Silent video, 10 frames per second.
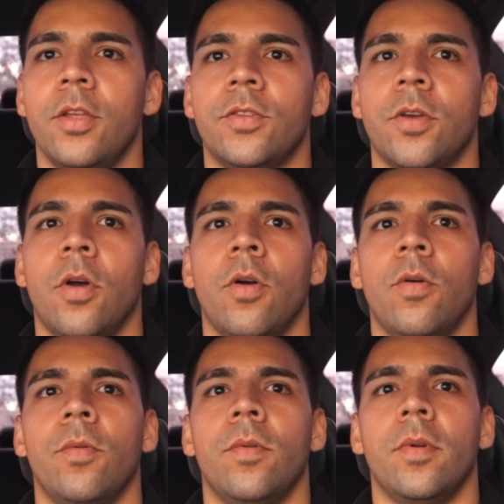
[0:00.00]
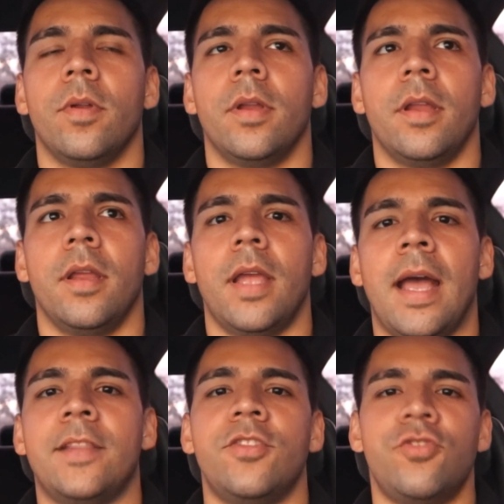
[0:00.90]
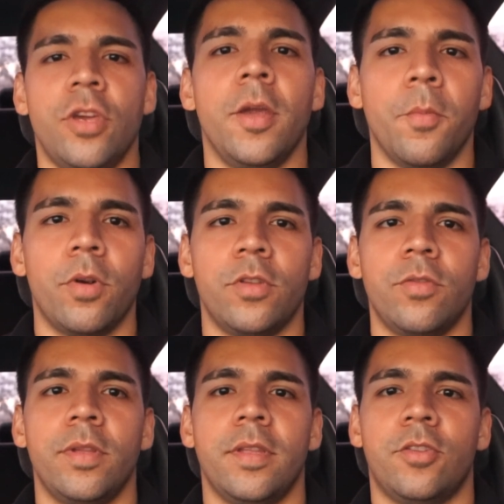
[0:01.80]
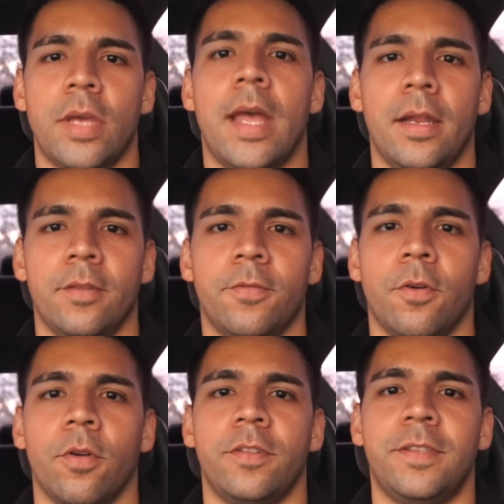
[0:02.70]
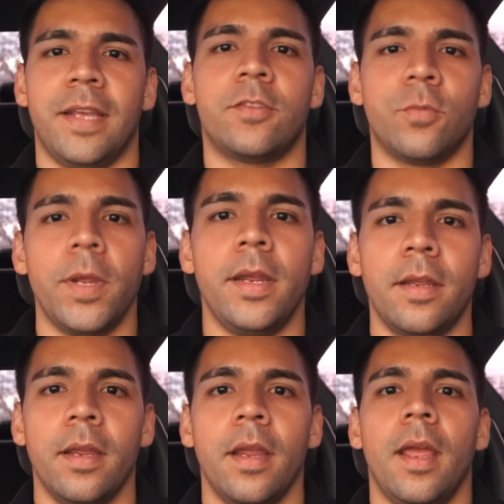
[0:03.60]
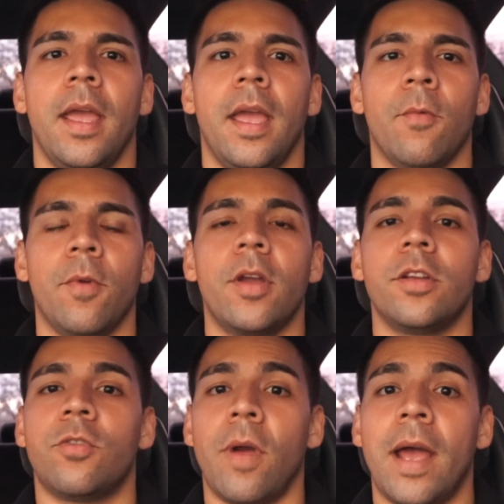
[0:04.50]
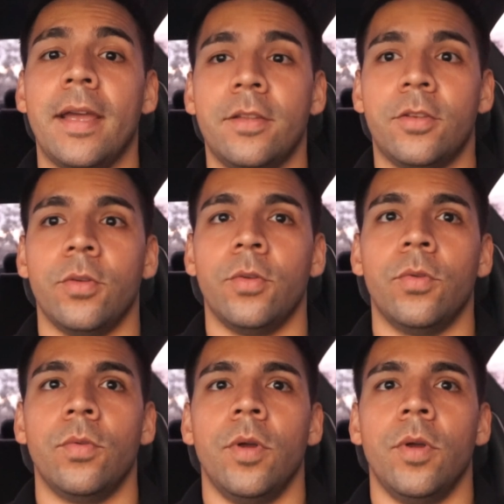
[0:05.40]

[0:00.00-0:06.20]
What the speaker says: So at the gym, we're doing this challenge for 6 weeks, and we're gonna try to